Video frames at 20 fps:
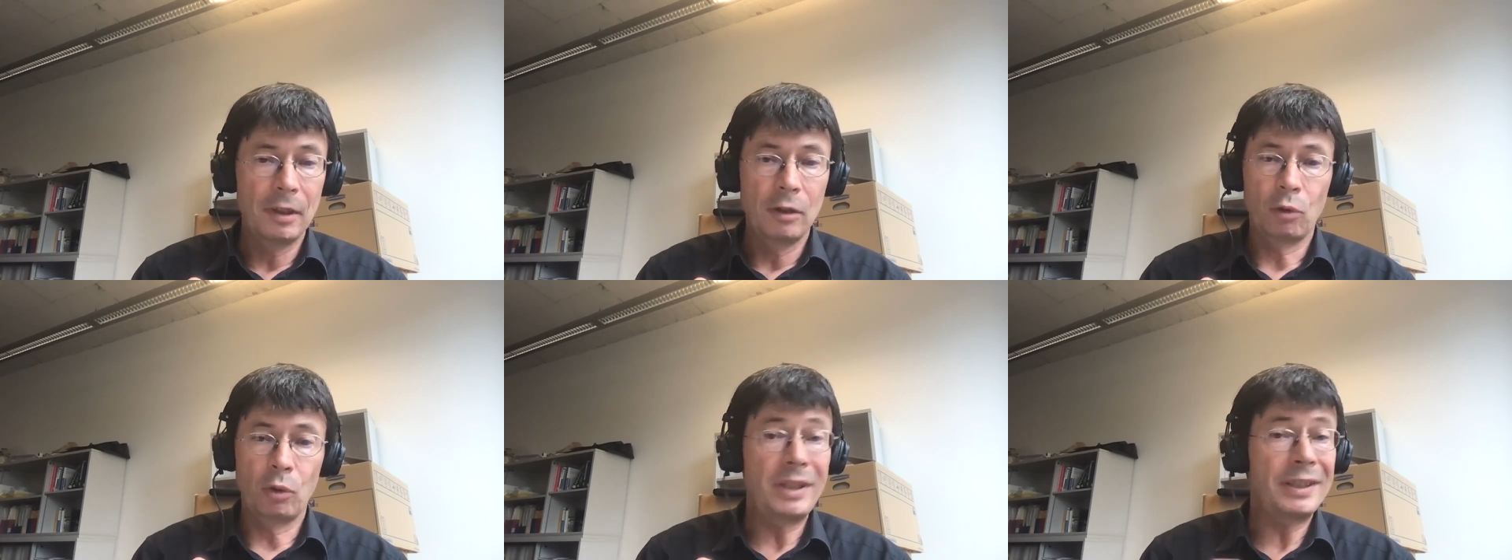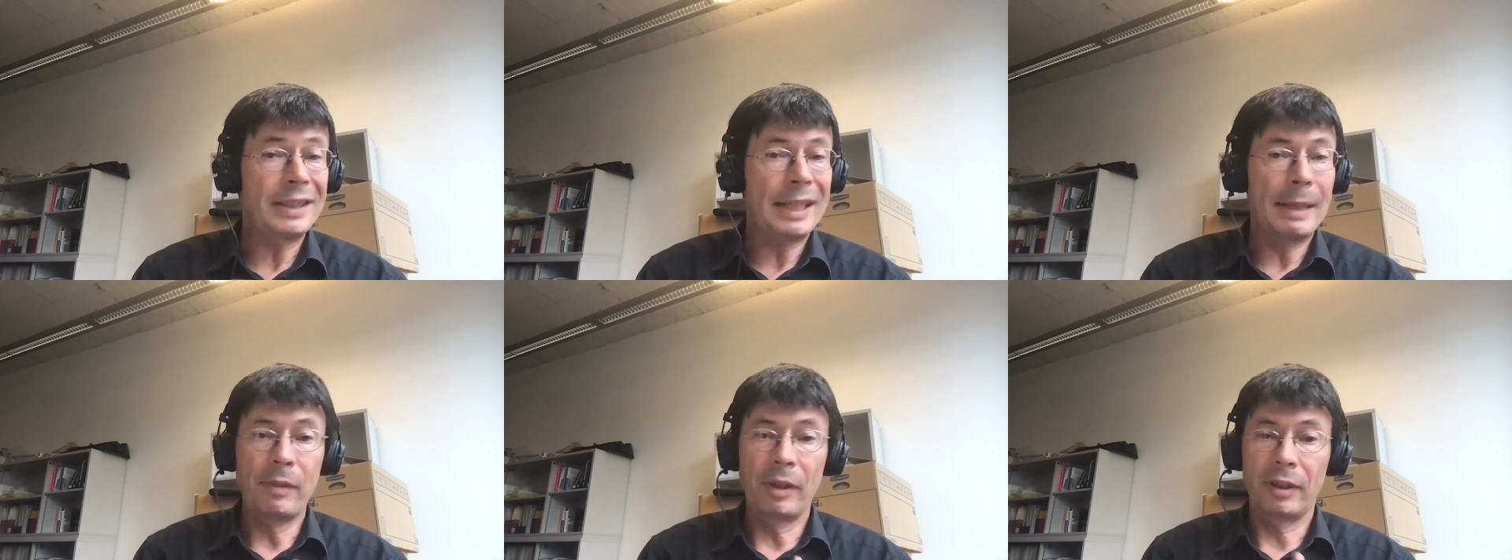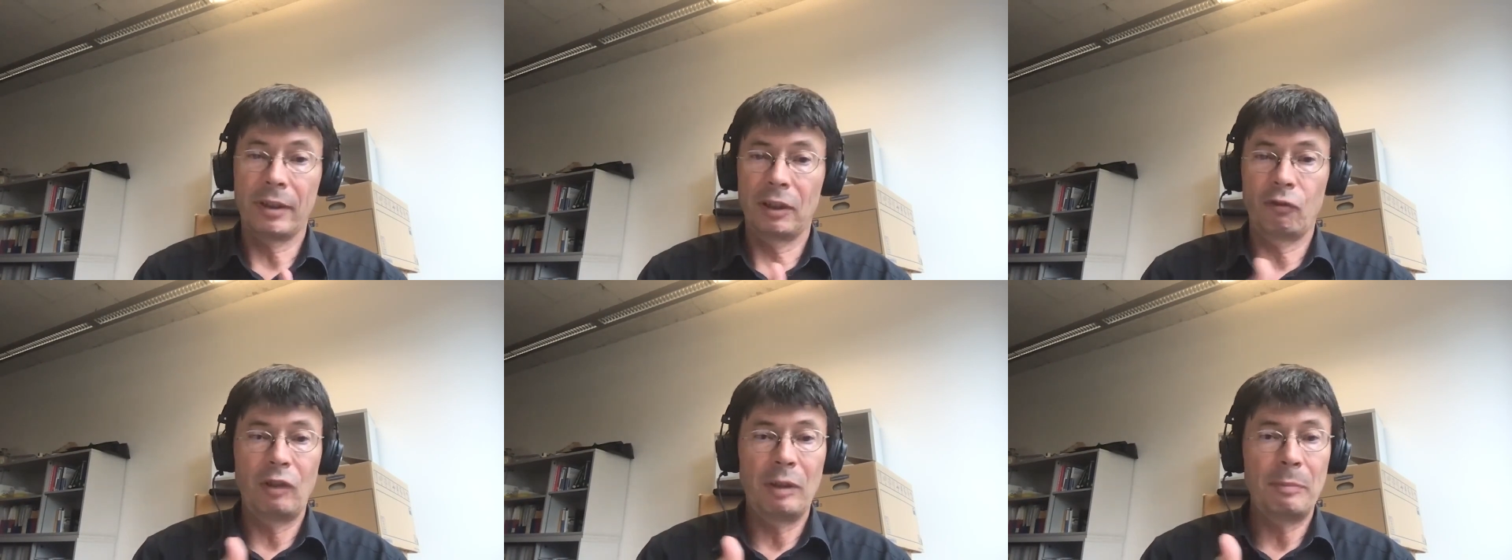These
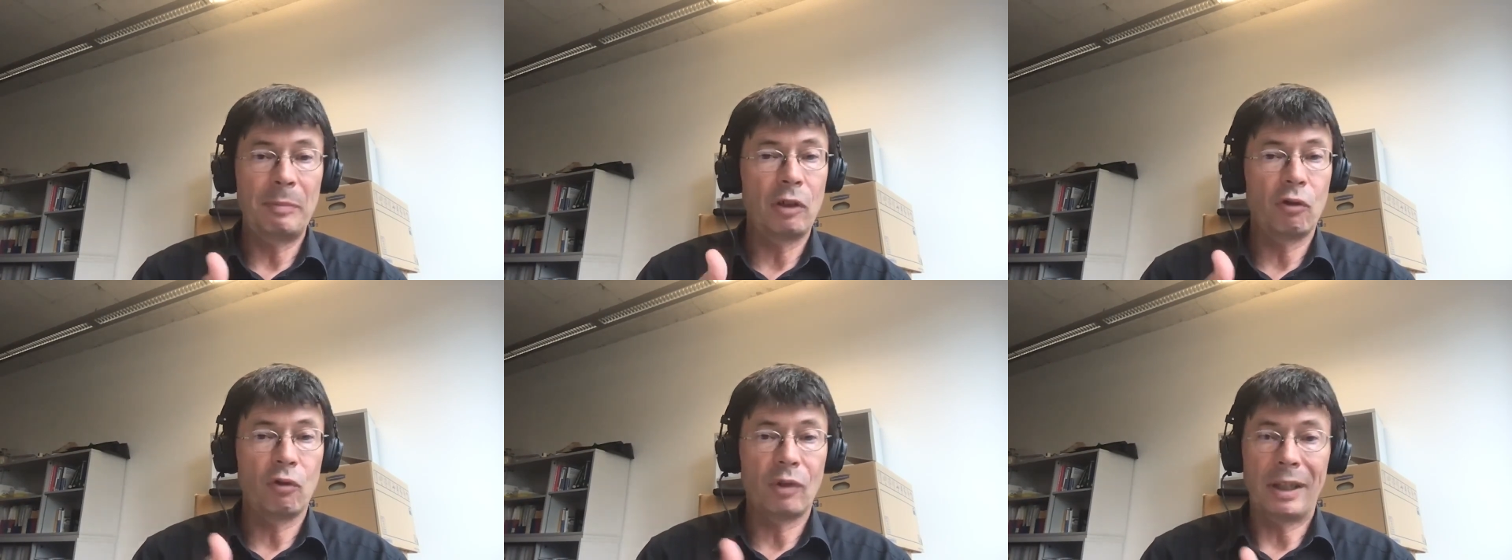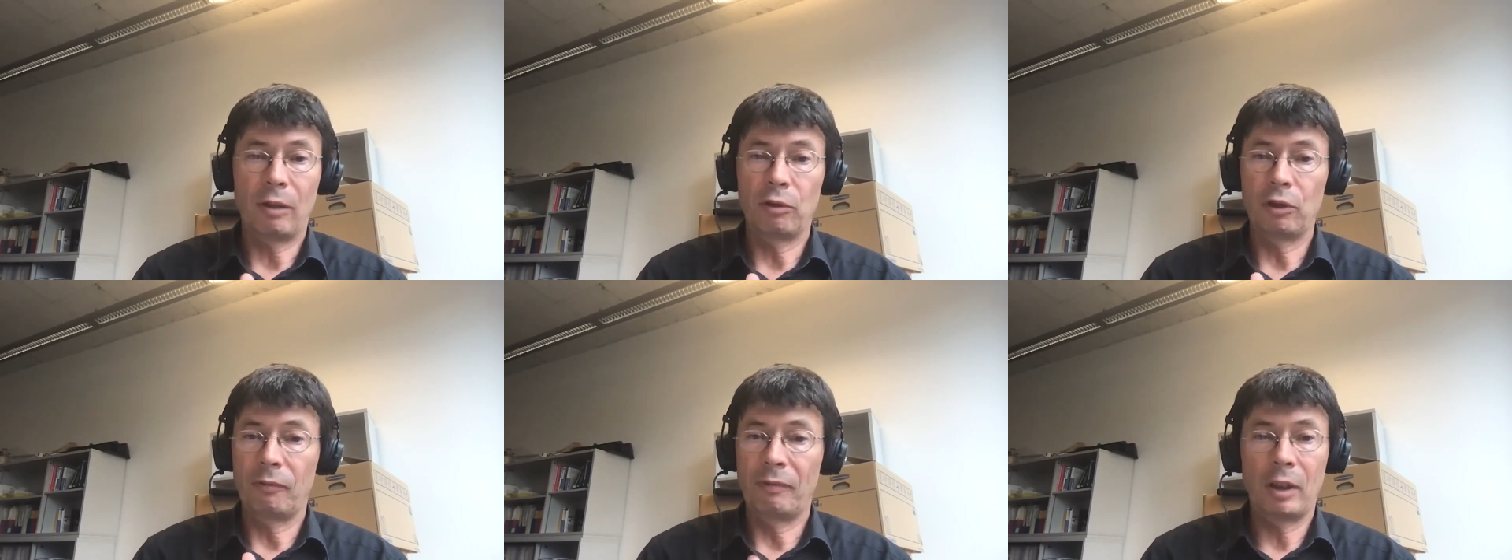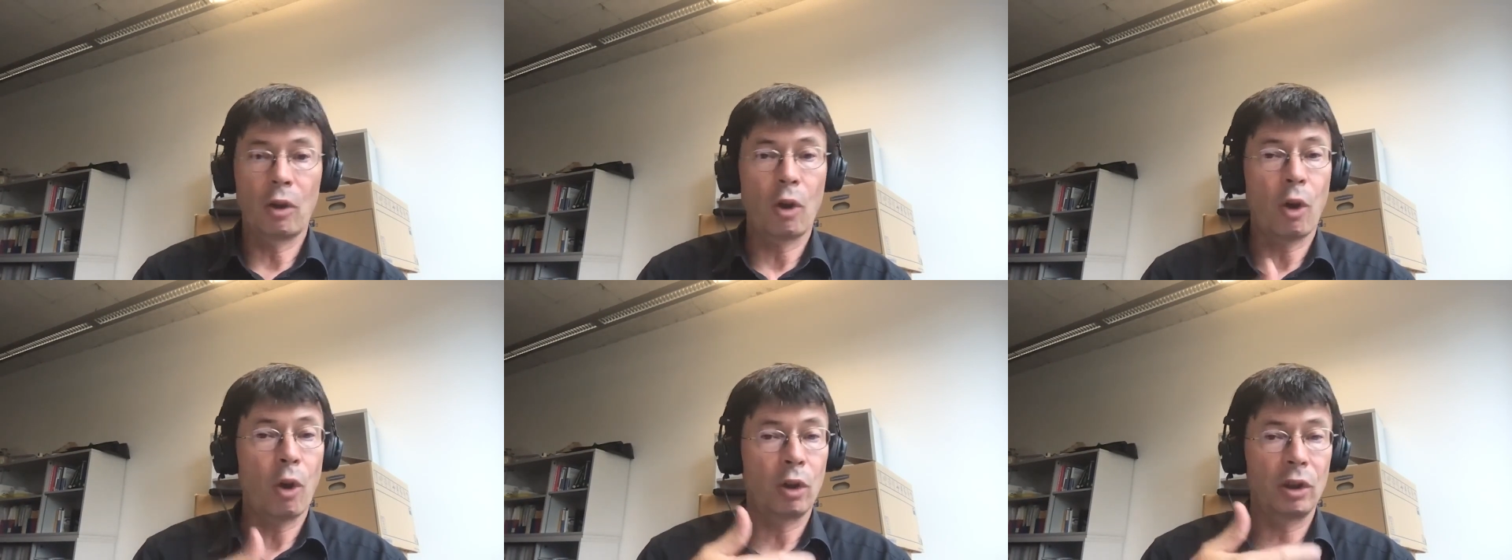chemicals will be around and
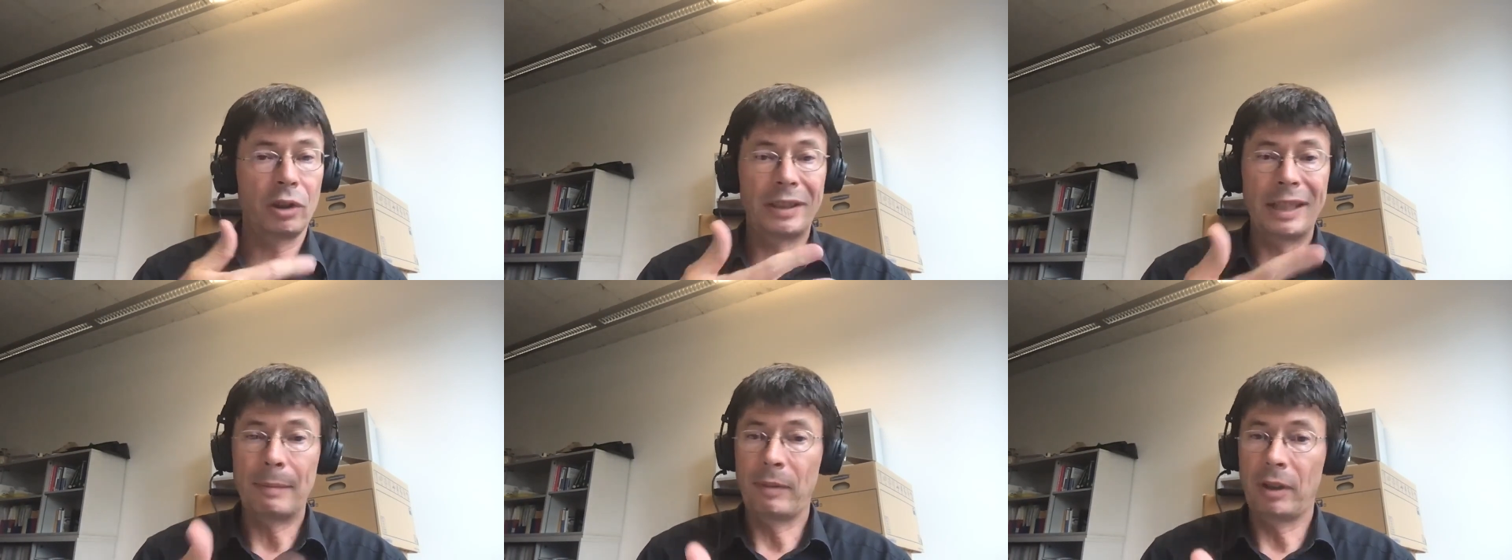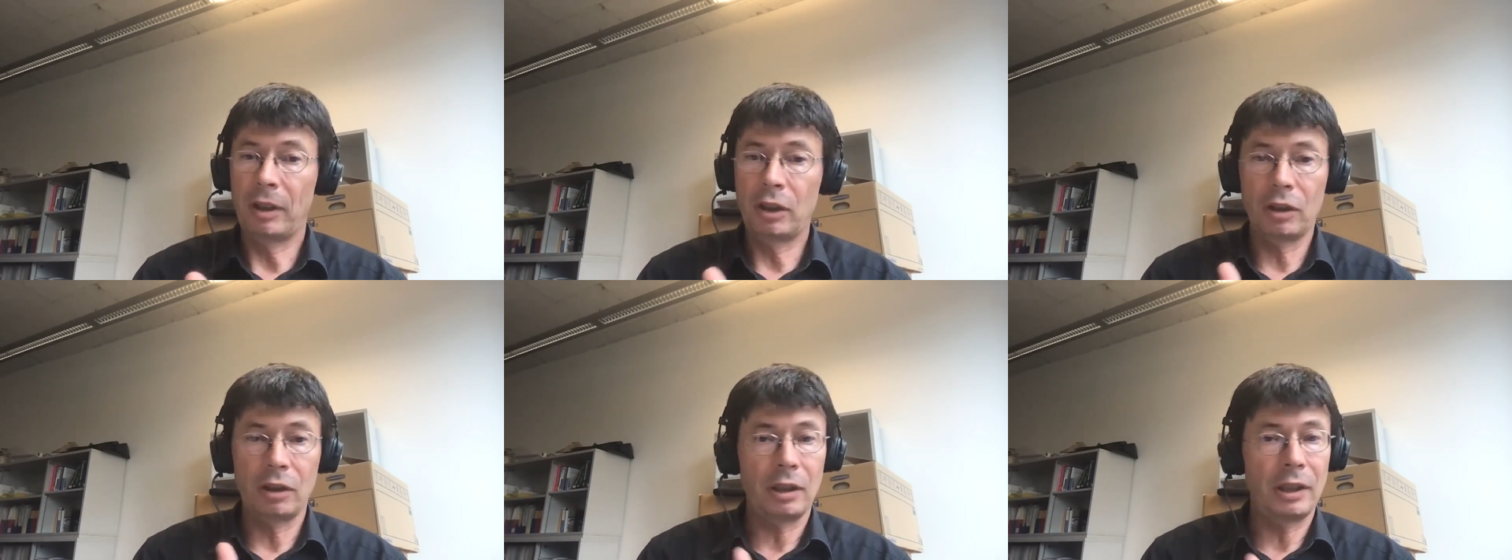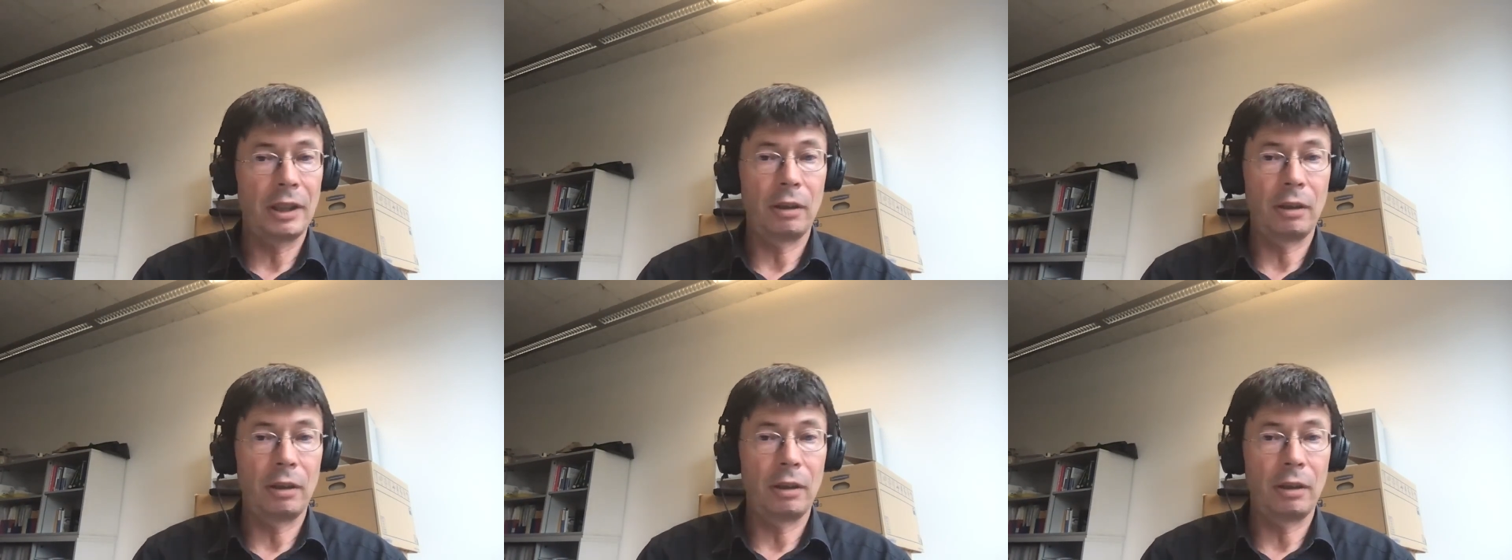will cause damage